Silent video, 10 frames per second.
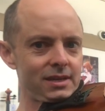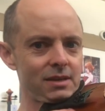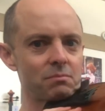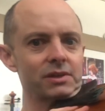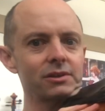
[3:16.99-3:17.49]

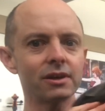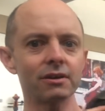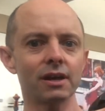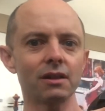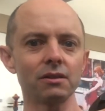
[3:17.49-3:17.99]
But,
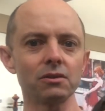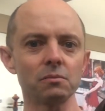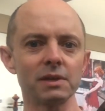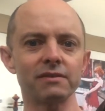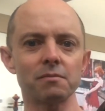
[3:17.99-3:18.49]
a little
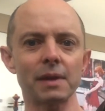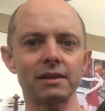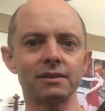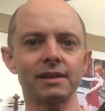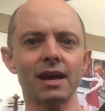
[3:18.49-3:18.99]
bit of a bend
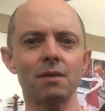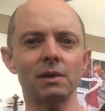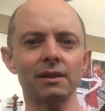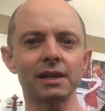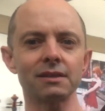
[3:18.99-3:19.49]
in the arm at
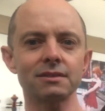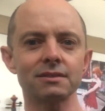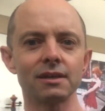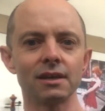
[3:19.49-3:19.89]
least,